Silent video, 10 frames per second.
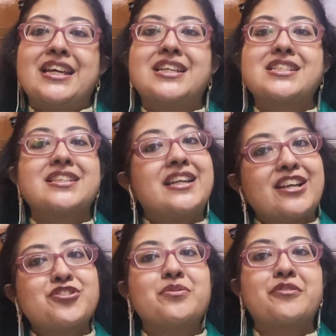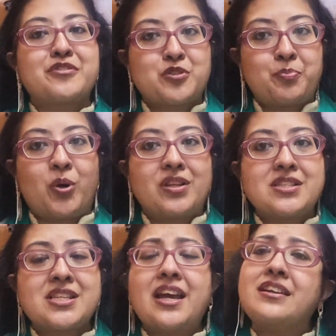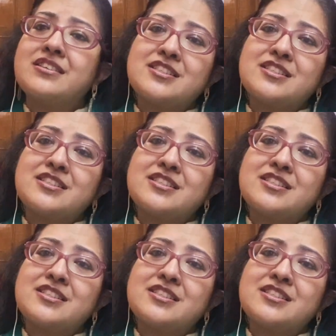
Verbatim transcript: it is a natural response, and it